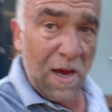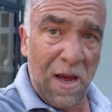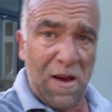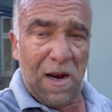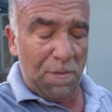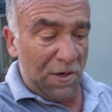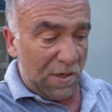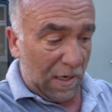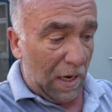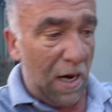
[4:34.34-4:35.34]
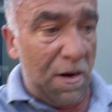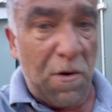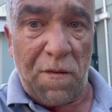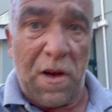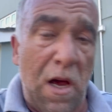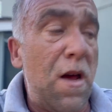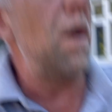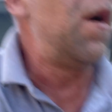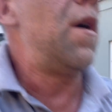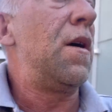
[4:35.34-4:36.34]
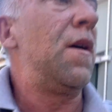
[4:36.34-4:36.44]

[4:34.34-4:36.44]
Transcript: Oh, let me just climb over here. Oh.